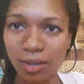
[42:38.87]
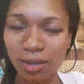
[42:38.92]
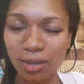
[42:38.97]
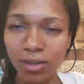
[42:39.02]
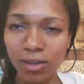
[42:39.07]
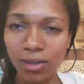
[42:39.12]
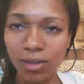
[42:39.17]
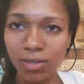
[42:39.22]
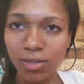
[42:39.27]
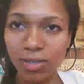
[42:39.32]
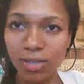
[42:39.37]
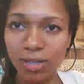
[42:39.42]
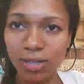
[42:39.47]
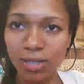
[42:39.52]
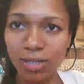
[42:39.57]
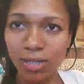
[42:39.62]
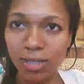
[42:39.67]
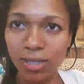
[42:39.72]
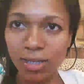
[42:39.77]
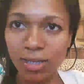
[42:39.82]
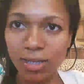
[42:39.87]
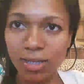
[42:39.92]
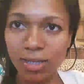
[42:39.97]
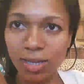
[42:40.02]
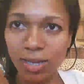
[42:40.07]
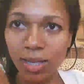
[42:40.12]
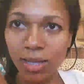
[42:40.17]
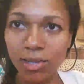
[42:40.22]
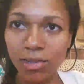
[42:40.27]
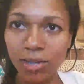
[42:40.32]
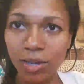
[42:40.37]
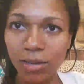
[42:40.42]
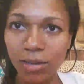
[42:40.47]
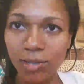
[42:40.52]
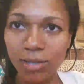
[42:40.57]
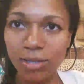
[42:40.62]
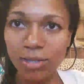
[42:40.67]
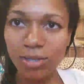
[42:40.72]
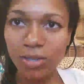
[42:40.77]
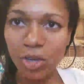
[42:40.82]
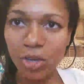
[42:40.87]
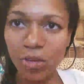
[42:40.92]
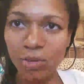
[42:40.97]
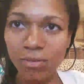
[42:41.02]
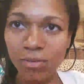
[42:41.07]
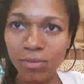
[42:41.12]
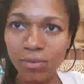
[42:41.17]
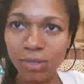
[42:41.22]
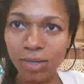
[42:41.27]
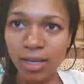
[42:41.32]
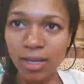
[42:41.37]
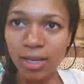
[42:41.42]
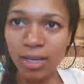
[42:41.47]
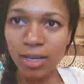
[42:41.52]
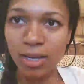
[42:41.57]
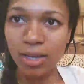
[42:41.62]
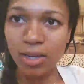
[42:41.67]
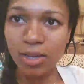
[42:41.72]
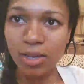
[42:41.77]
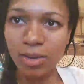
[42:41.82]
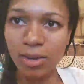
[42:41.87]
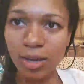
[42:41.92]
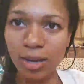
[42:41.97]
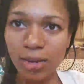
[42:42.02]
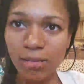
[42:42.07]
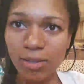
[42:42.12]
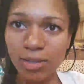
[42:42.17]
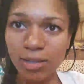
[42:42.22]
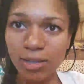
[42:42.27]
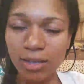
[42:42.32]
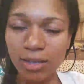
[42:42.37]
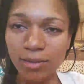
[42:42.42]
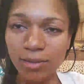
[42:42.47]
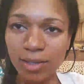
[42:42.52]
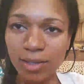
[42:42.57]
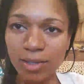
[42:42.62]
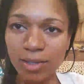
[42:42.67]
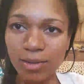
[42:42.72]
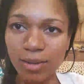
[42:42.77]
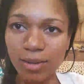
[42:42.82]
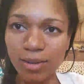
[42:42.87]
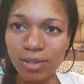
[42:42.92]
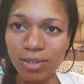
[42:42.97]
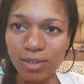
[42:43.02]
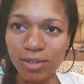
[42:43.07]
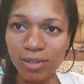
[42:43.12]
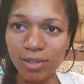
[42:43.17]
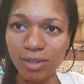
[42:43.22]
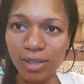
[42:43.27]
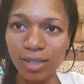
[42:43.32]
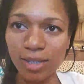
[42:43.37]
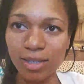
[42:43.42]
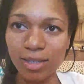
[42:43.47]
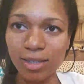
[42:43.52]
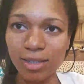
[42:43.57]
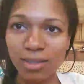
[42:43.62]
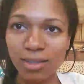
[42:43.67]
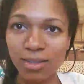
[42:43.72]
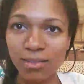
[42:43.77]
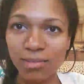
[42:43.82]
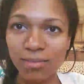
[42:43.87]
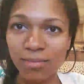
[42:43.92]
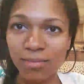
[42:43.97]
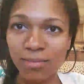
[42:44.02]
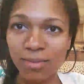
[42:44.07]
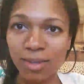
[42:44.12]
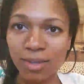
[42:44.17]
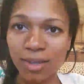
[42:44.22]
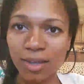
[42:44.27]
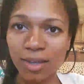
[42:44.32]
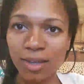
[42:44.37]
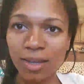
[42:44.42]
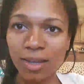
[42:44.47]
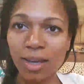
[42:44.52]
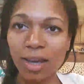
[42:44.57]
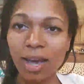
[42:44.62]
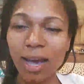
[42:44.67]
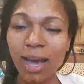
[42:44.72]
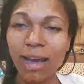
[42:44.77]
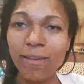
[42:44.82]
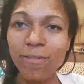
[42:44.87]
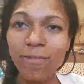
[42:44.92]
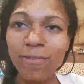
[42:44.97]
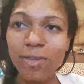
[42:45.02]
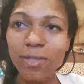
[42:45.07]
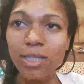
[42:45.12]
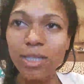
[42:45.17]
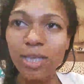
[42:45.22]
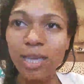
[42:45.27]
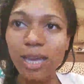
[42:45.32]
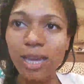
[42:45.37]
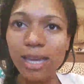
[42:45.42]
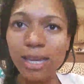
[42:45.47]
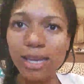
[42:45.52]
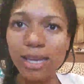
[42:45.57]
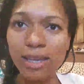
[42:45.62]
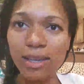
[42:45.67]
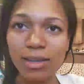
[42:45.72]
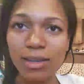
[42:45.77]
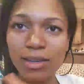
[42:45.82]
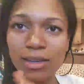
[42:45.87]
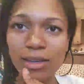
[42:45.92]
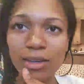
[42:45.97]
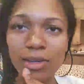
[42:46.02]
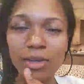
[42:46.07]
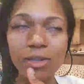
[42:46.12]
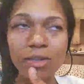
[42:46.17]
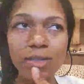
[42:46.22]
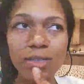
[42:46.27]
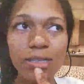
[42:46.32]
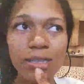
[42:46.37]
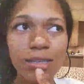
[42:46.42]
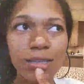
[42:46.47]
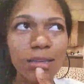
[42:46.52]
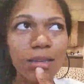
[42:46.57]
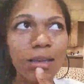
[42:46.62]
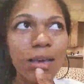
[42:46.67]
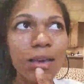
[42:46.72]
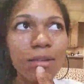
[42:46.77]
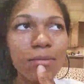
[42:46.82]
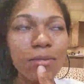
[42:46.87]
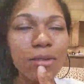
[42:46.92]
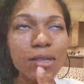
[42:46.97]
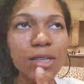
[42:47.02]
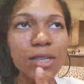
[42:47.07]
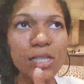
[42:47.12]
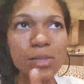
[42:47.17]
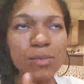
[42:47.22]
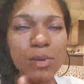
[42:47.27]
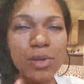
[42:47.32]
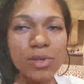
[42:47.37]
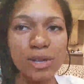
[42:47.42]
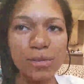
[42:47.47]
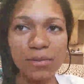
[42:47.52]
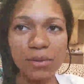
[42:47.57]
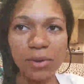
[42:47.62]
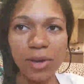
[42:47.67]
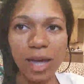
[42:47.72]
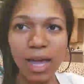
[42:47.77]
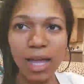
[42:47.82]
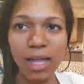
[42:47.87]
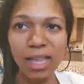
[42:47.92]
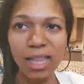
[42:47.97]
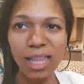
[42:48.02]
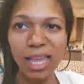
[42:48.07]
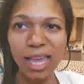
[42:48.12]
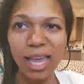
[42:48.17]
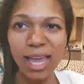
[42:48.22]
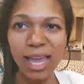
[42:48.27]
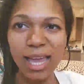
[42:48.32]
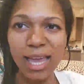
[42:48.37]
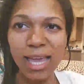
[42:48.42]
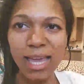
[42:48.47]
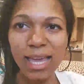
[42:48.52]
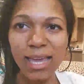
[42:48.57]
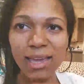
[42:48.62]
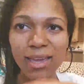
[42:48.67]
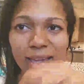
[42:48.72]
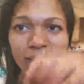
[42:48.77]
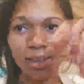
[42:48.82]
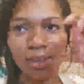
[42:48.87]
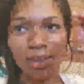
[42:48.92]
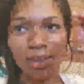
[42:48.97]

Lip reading: Carlos says, because Cali traffic is terrible from what I hear, you have to leave like 2 hours early. I feel like, Carlos, it's mostly for LA.